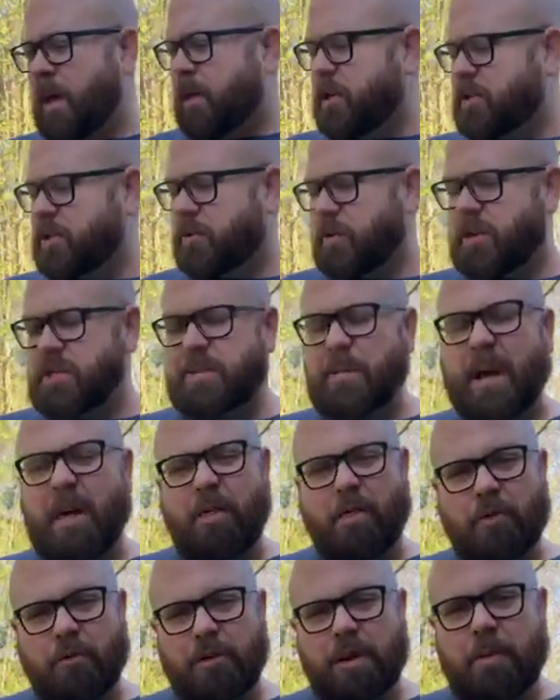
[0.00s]
Usually runs
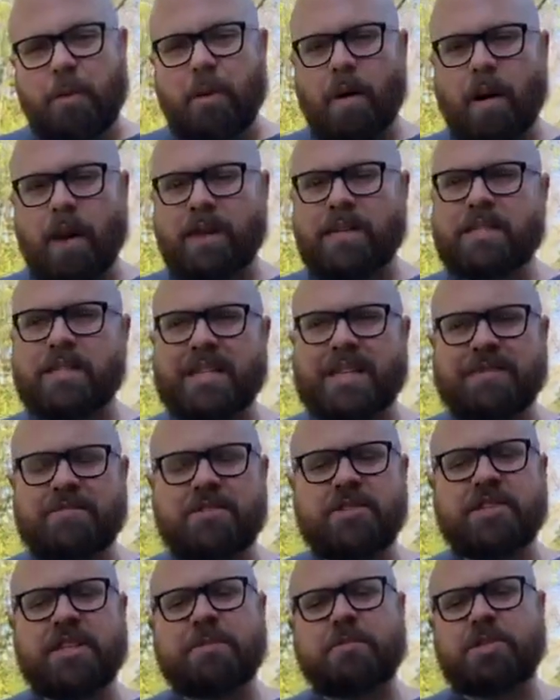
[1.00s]
about $30.
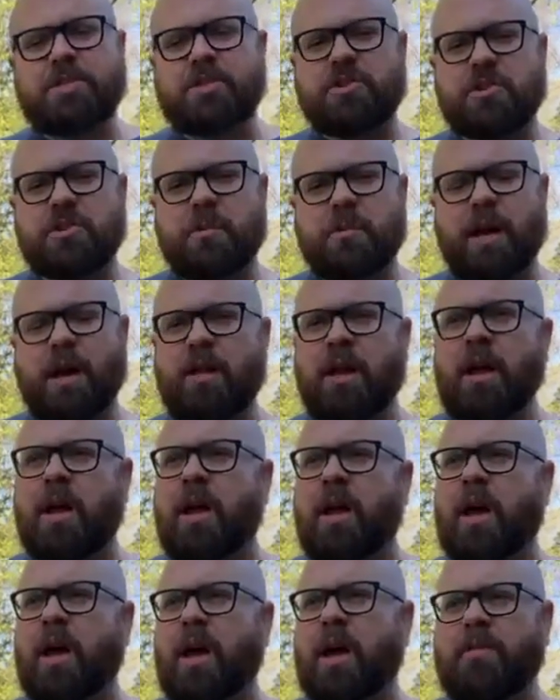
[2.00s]
Gives you temperature in about
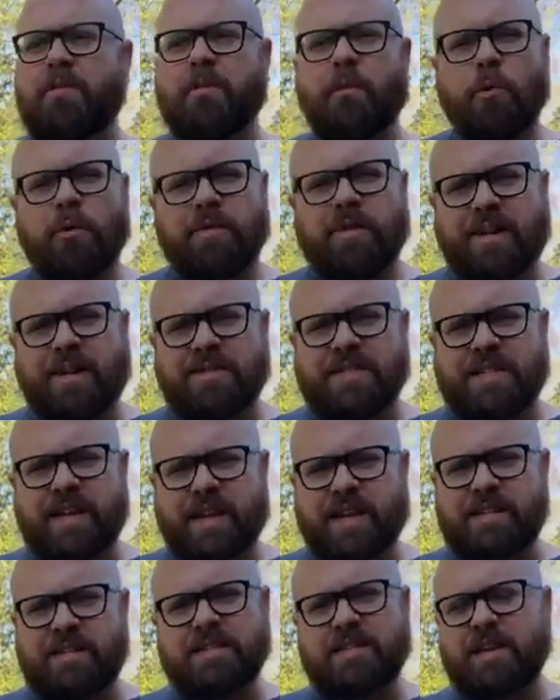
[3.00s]
4 or 5
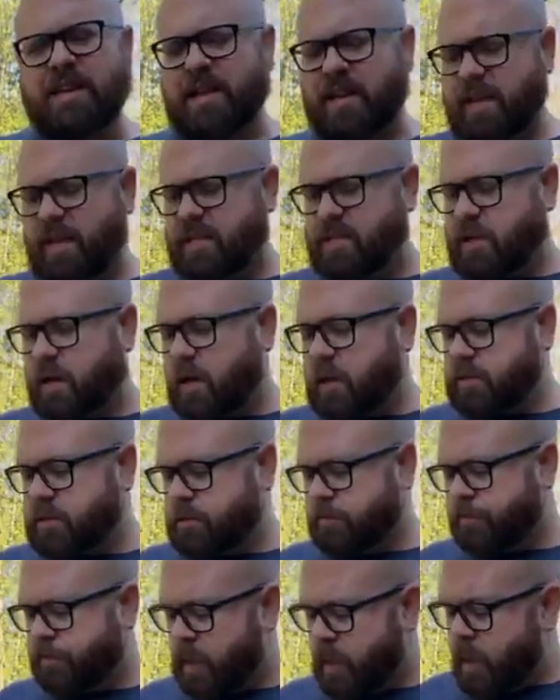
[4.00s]
seconds. It's
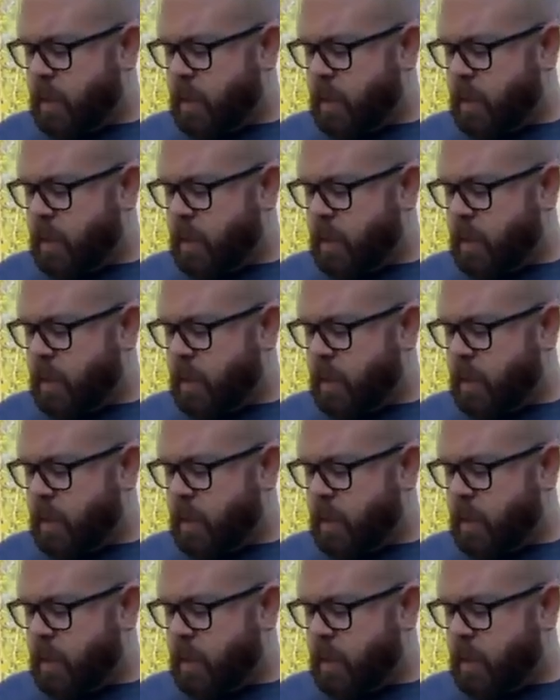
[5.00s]
awesome.